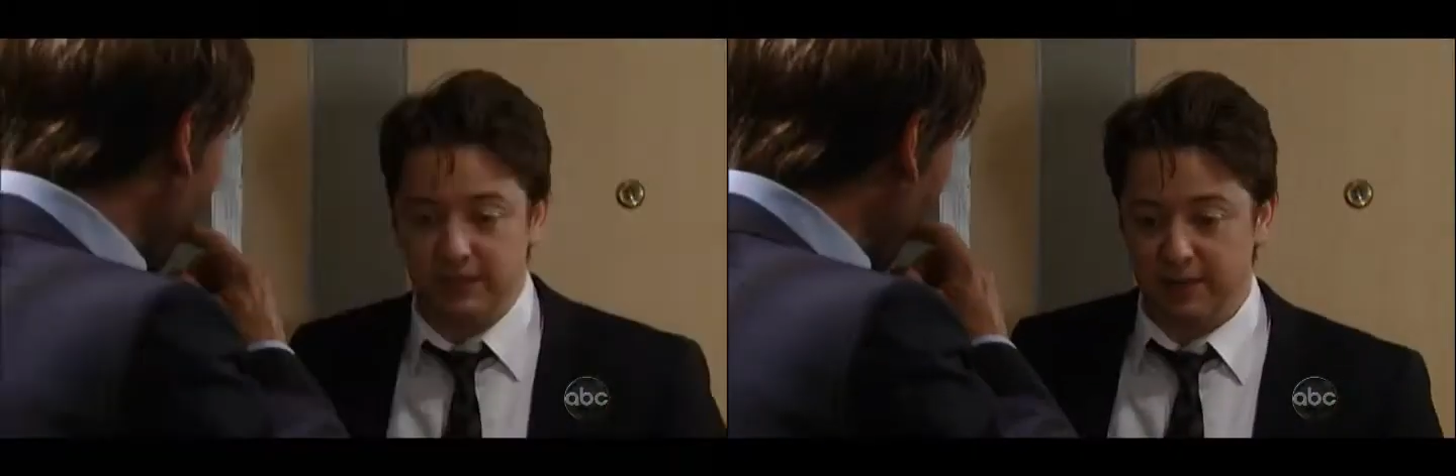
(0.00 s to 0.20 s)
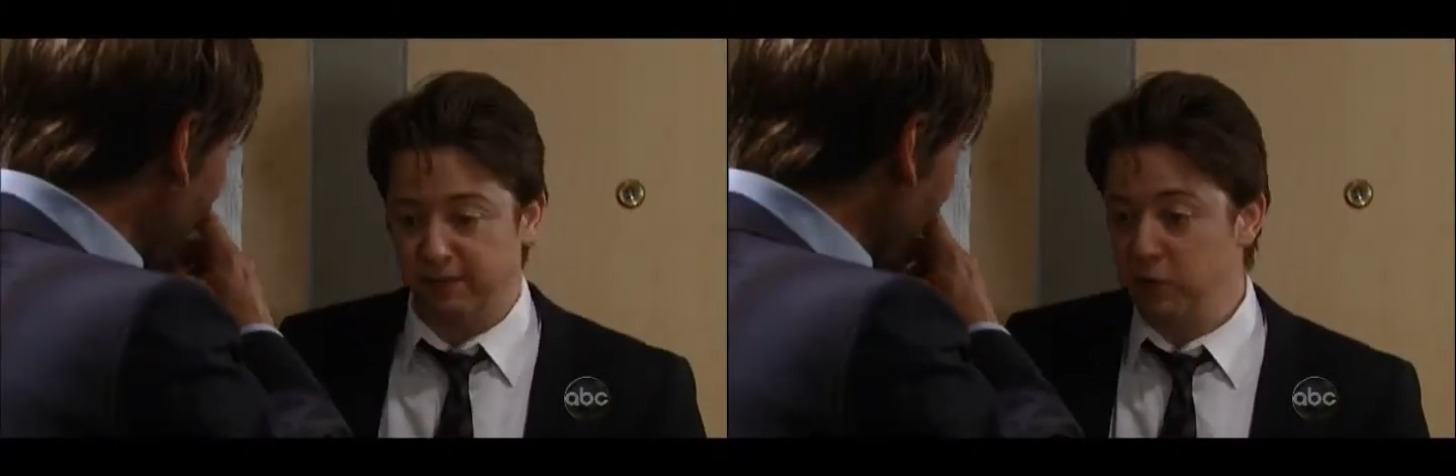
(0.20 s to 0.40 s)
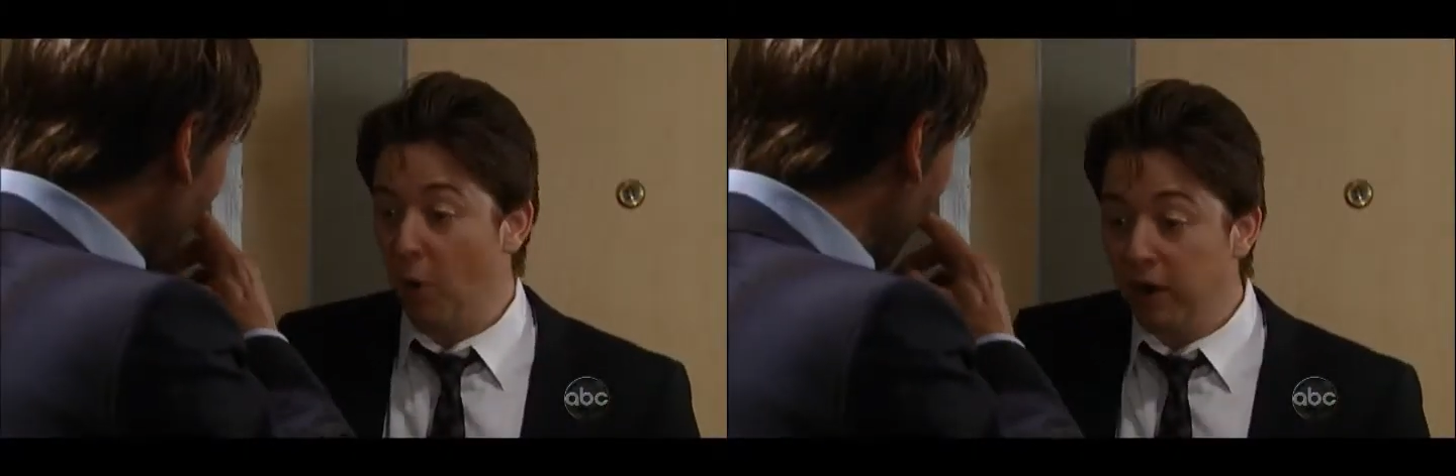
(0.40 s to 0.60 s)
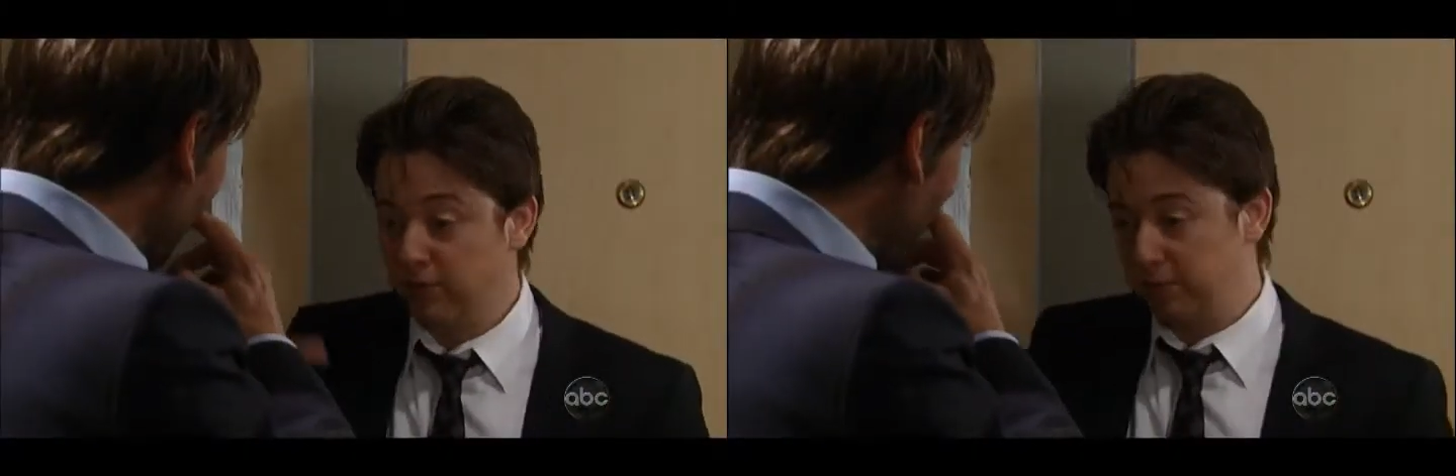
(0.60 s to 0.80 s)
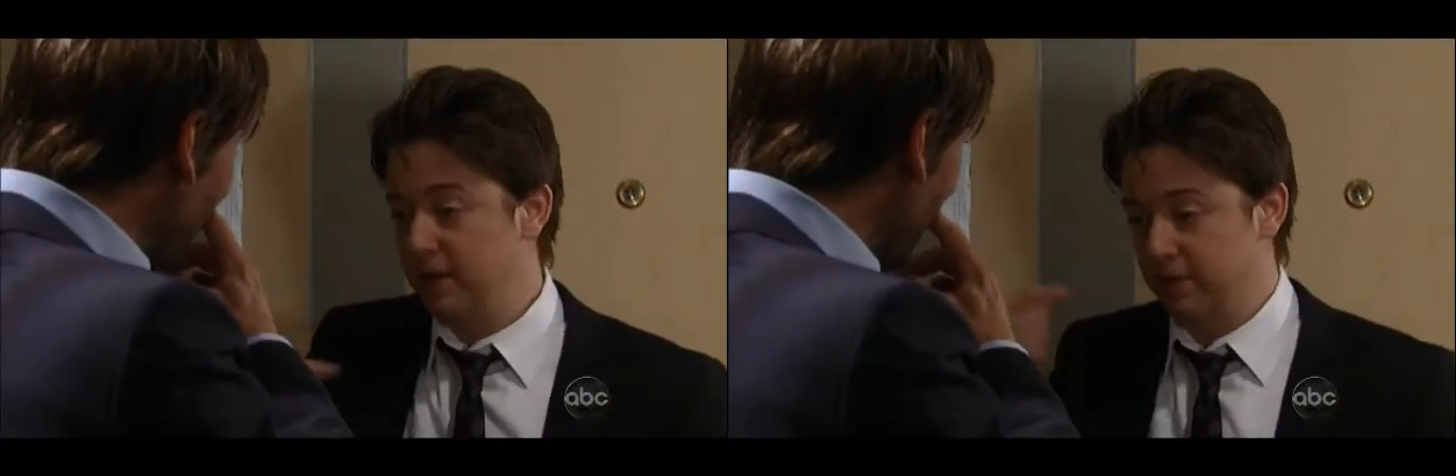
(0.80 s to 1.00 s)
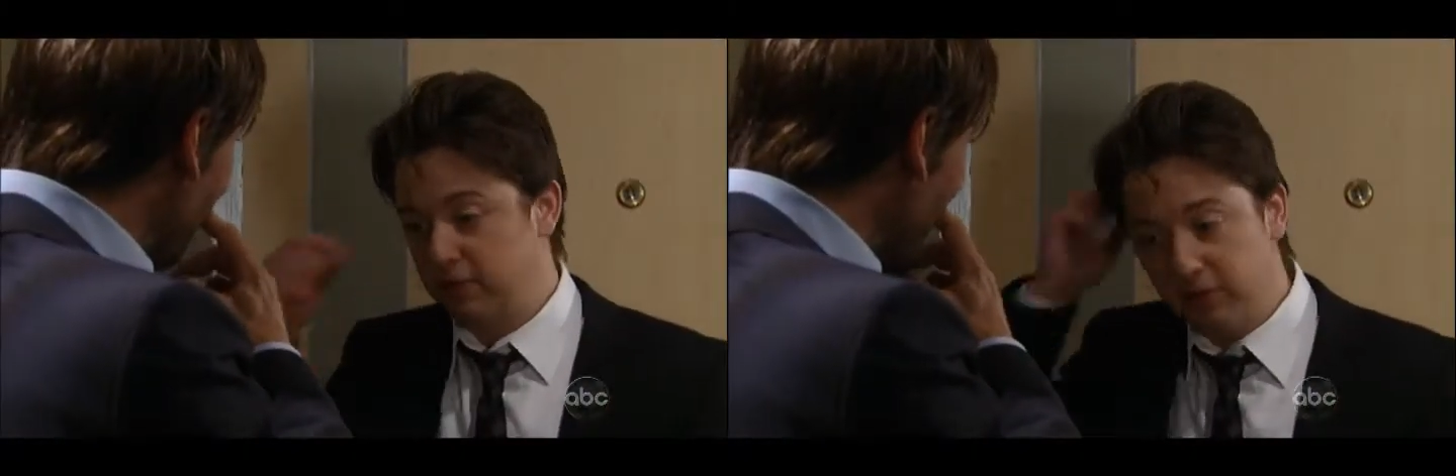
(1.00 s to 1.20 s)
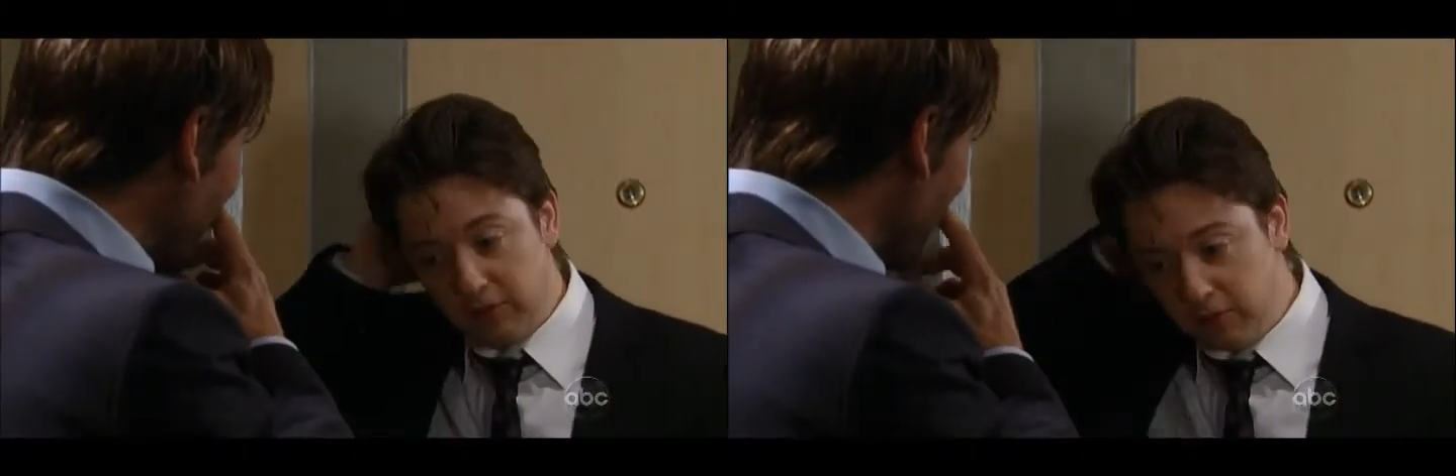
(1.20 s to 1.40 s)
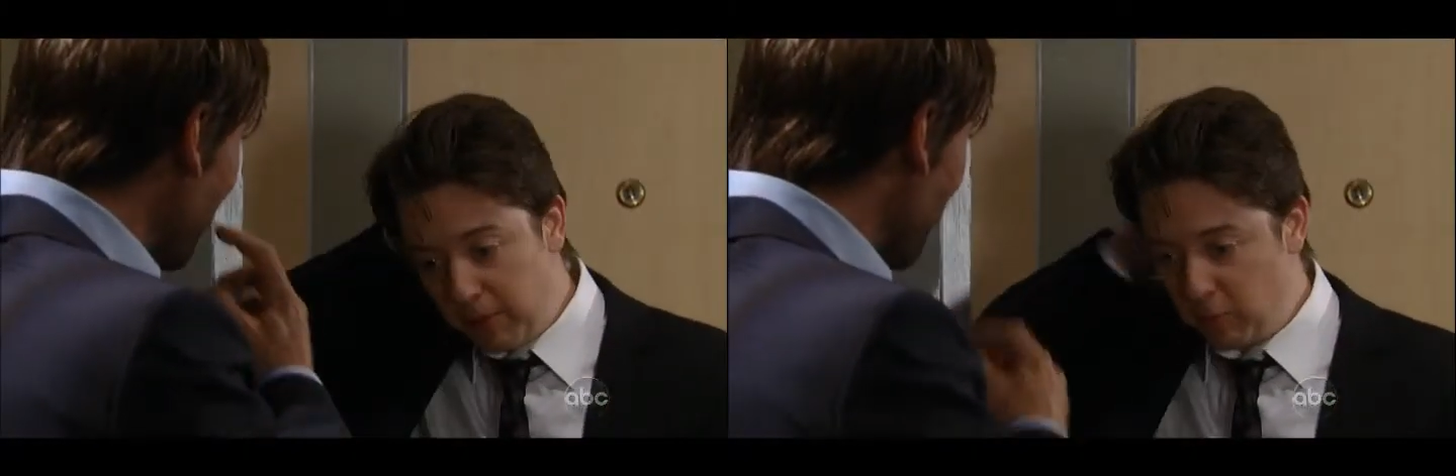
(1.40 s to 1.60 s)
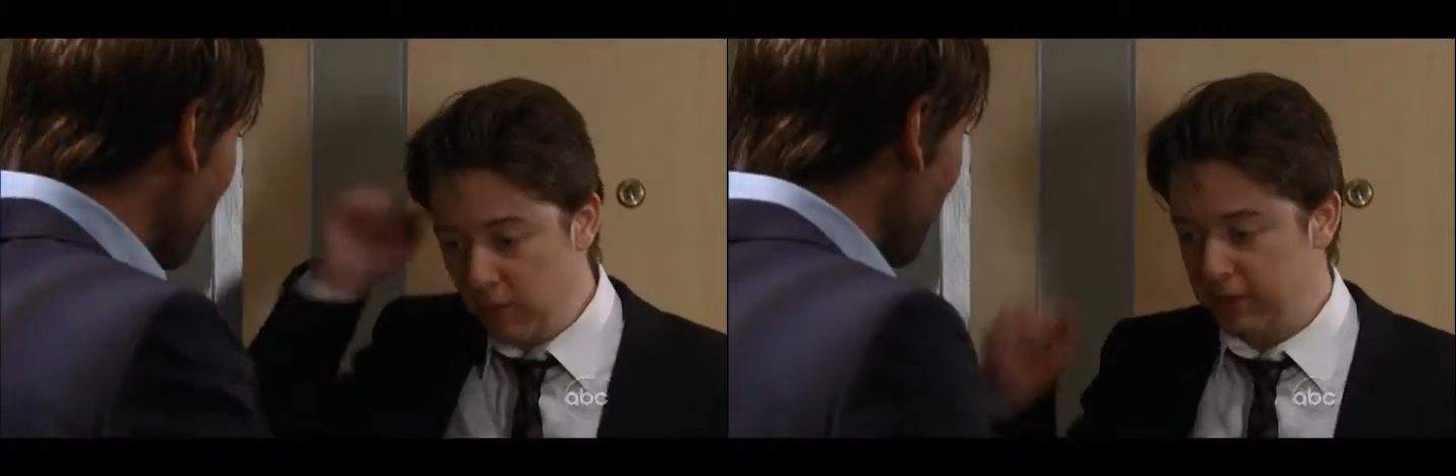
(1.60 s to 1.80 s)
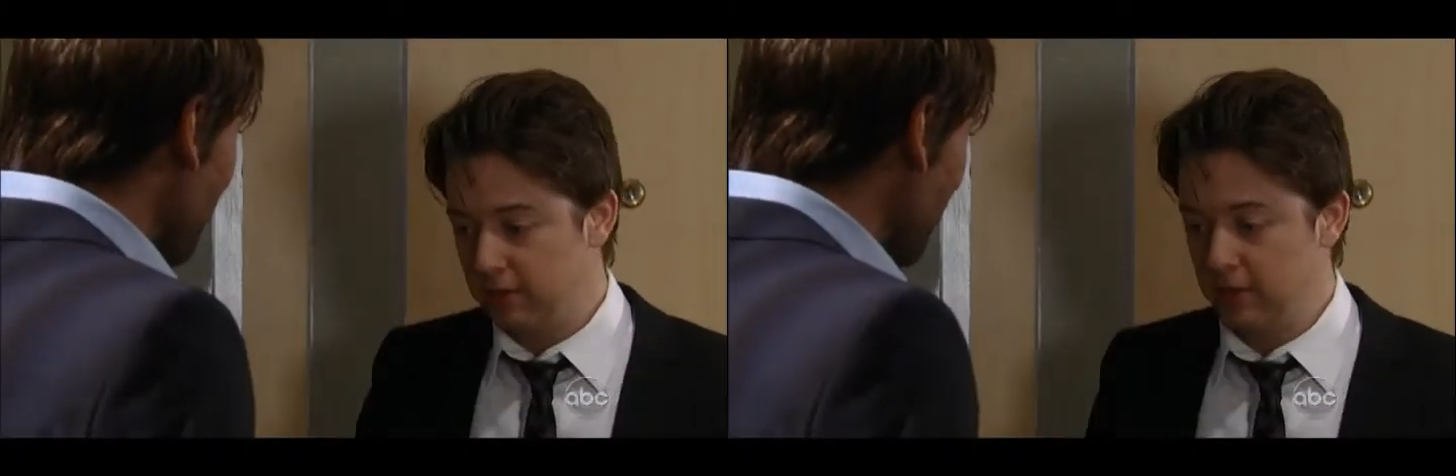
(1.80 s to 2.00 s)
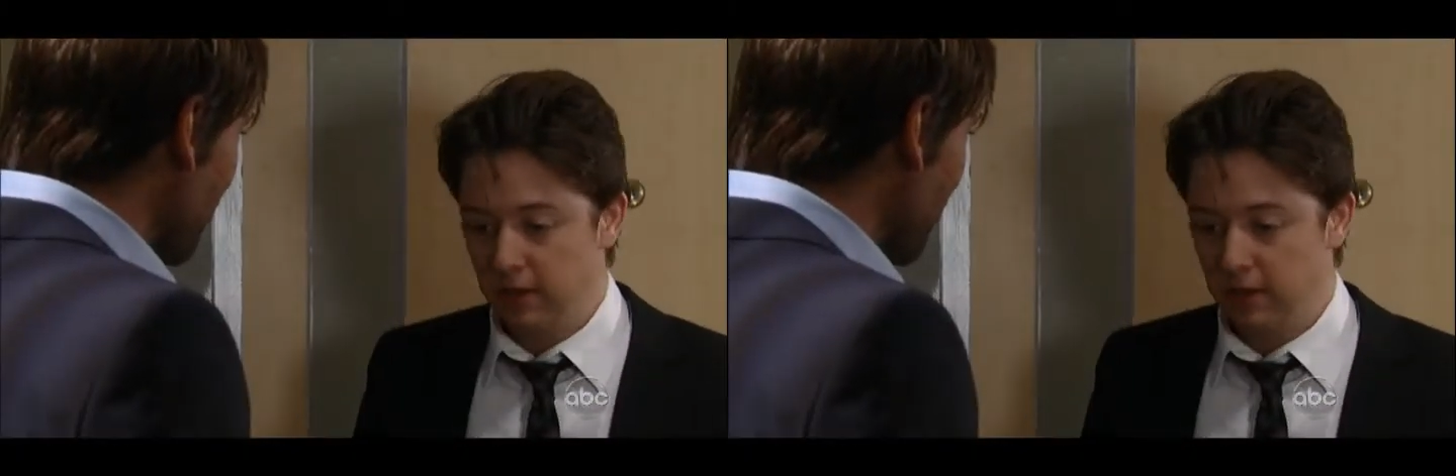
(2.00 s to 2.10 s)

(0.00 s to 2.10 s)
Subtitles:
that if you wanted to be of assistance, maybe we could